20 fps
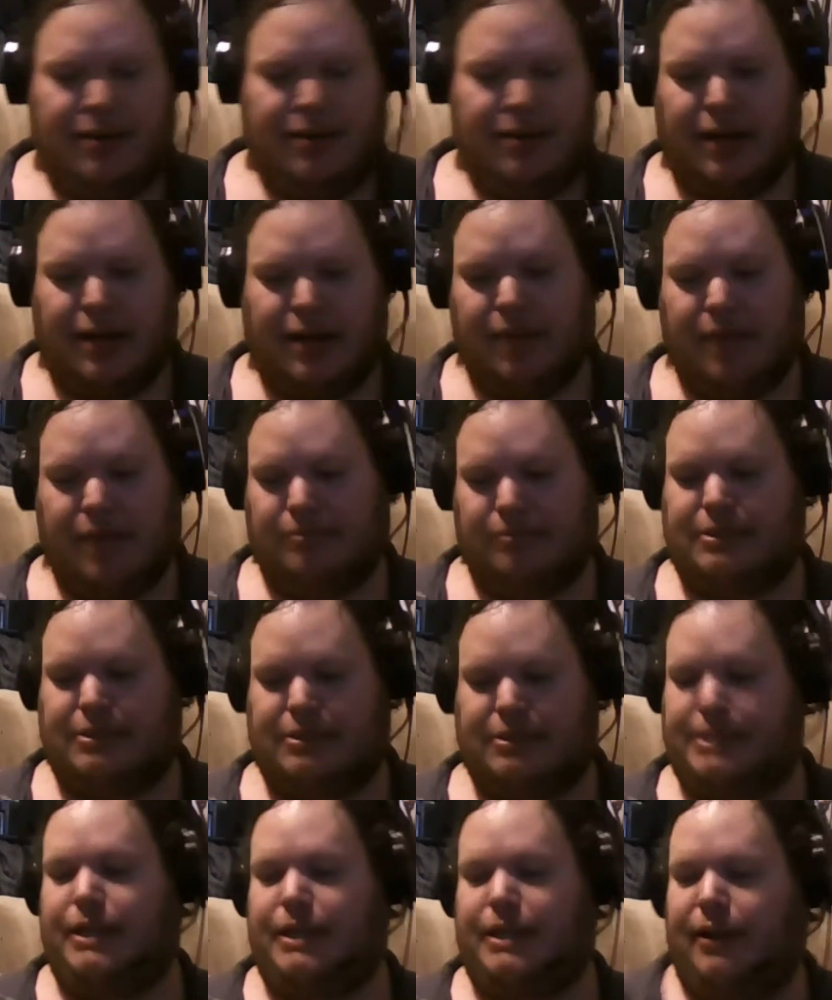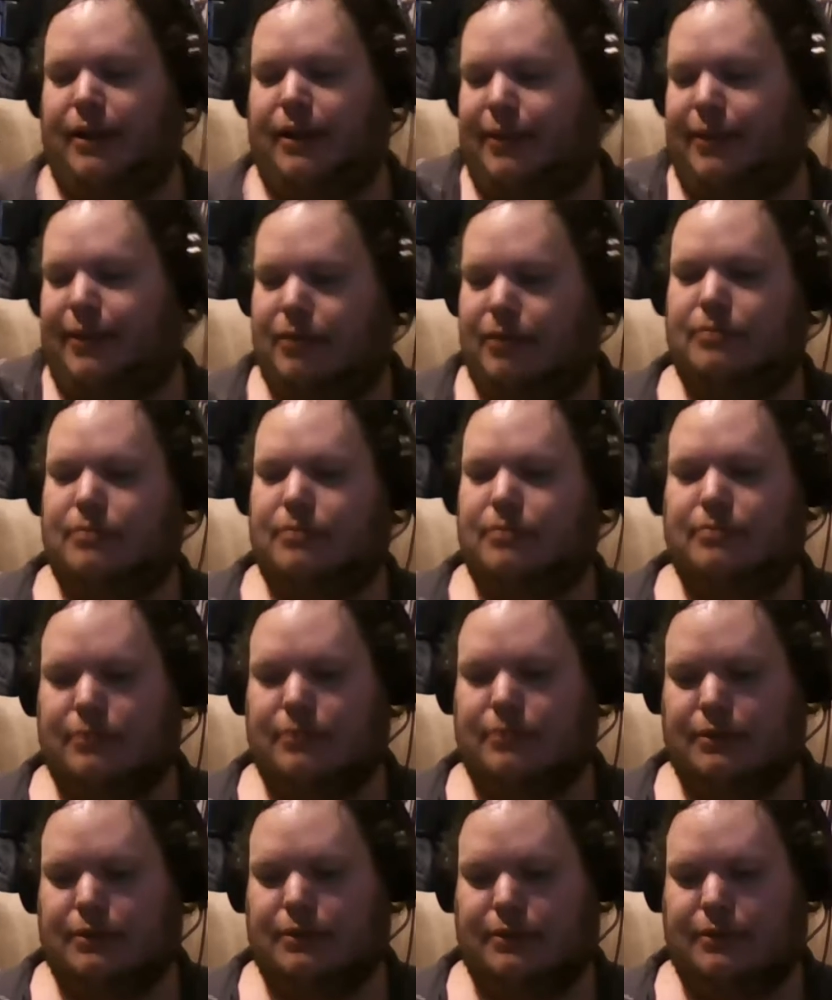I'm still
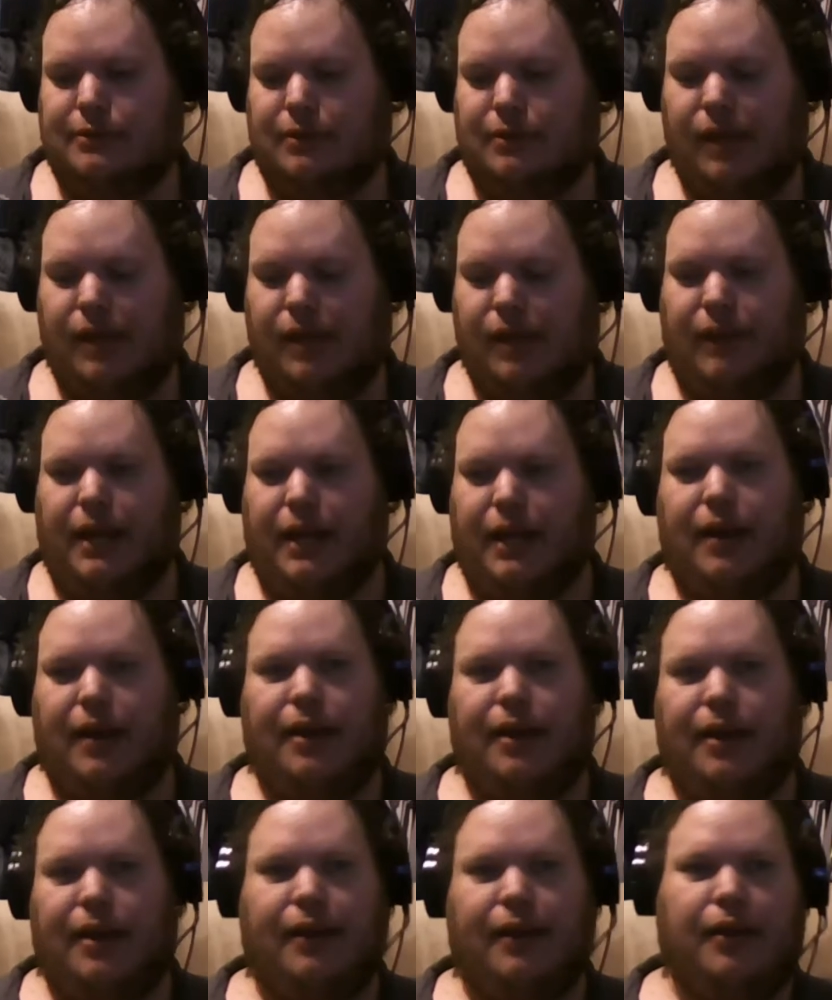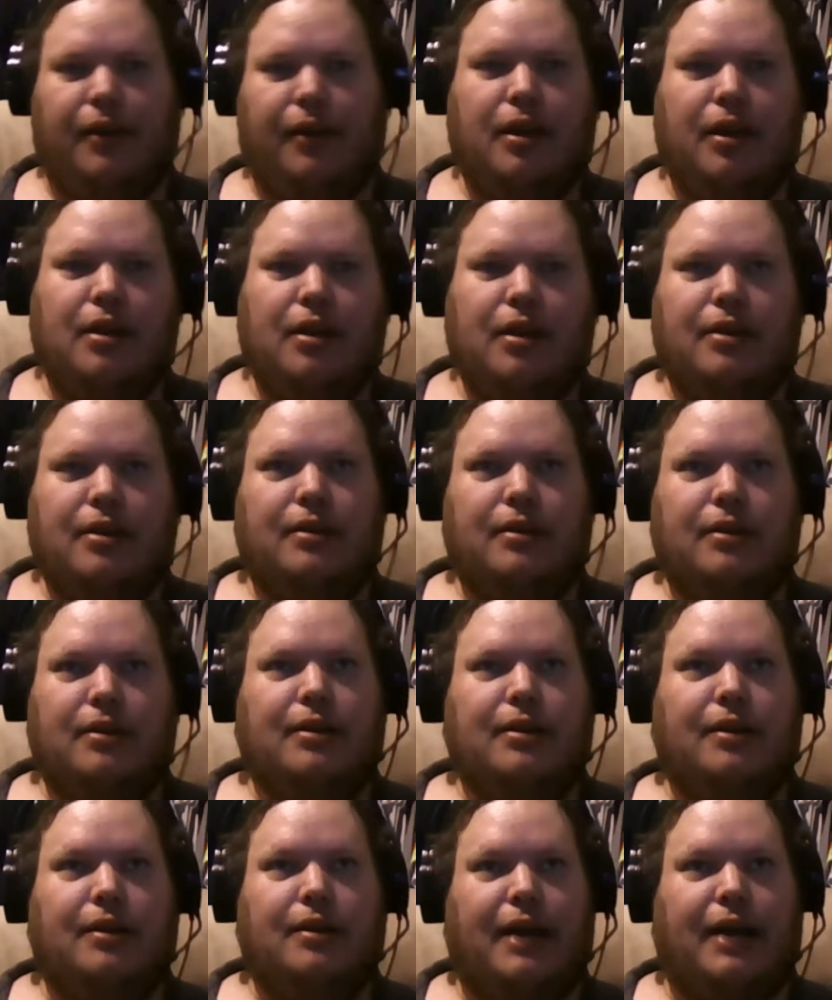living in,
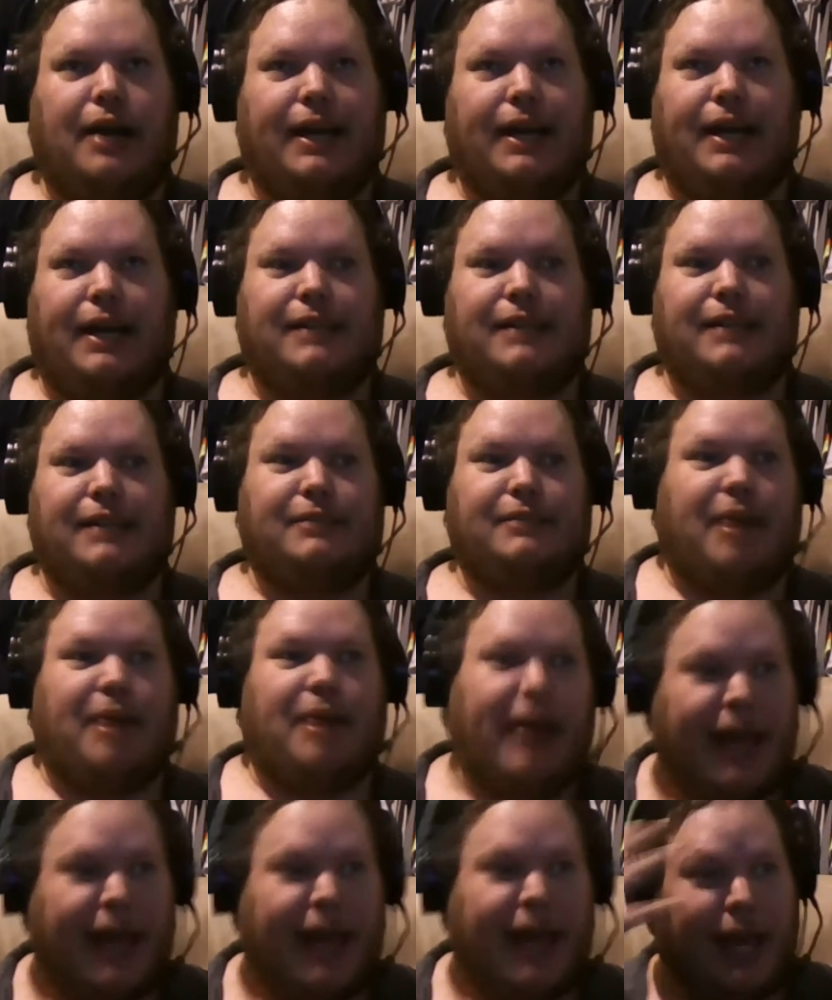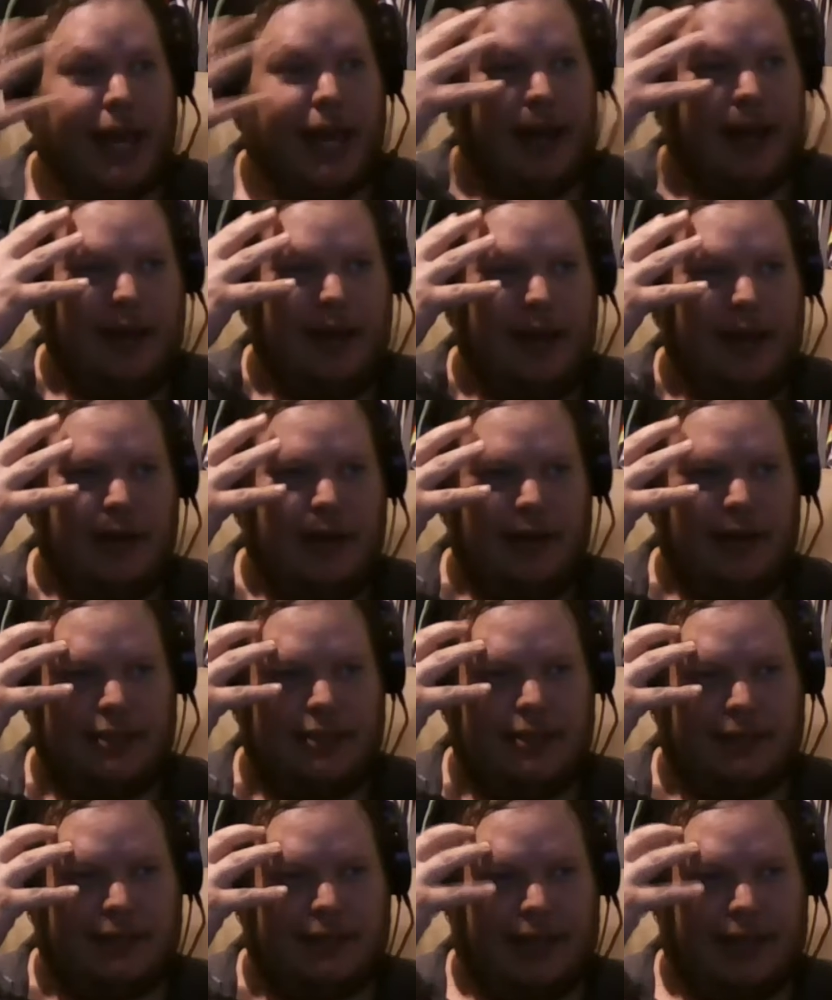I guess, in my head.
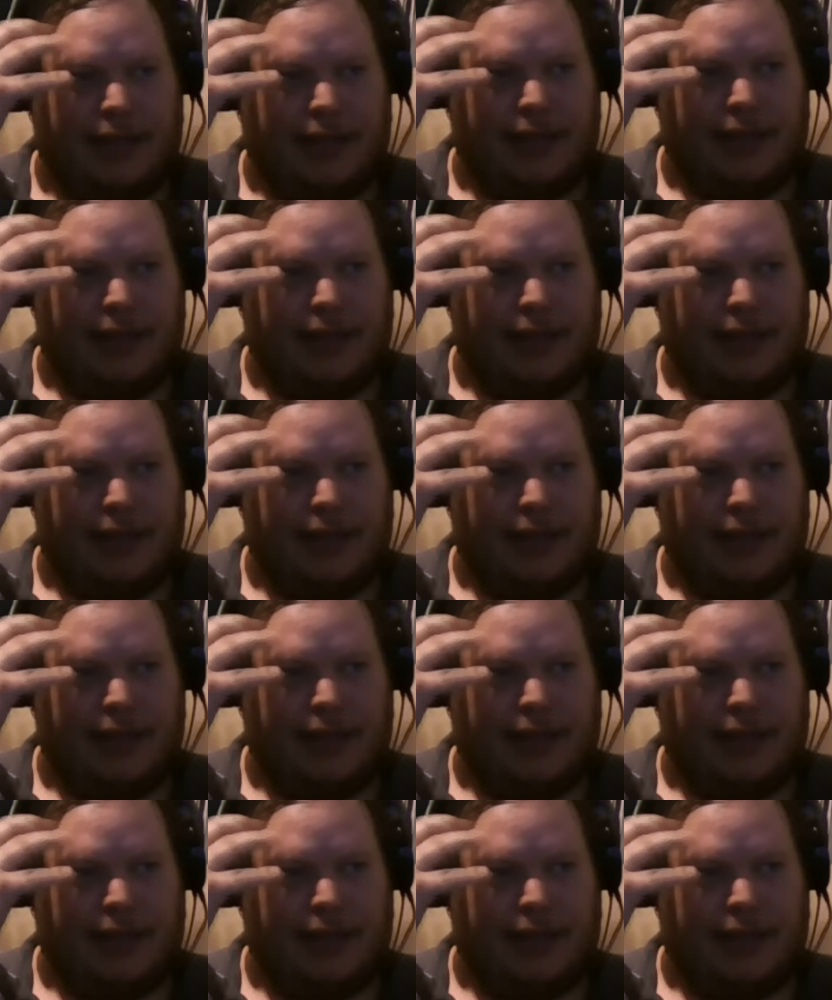It's like